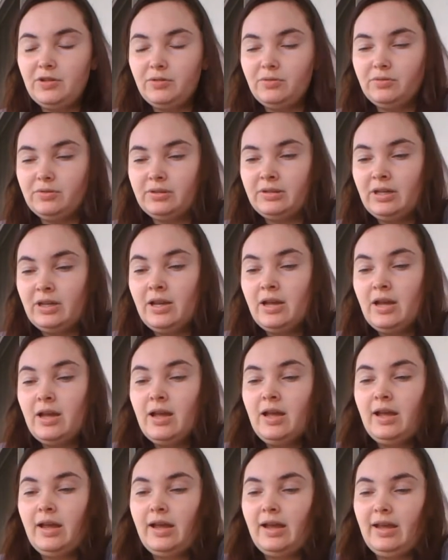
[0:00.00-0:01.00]
dose.
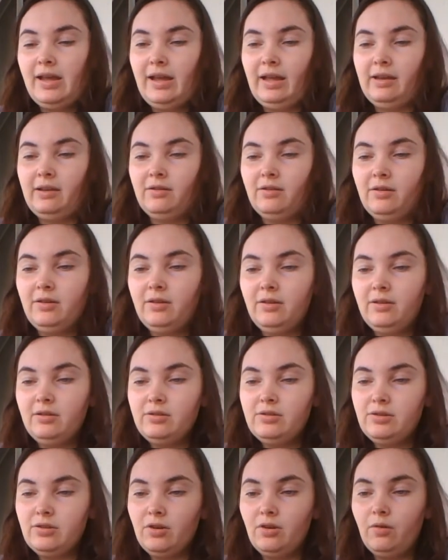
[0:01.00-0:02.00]
And
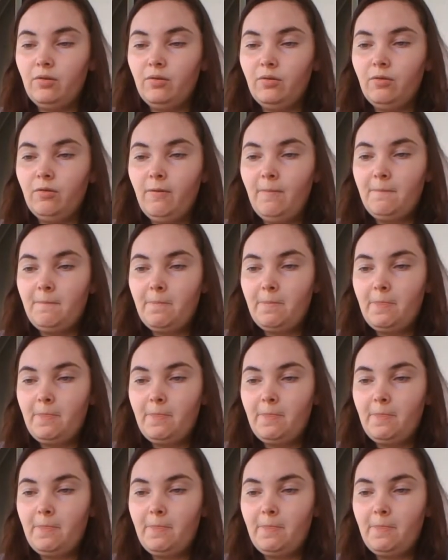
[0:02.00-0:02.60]
so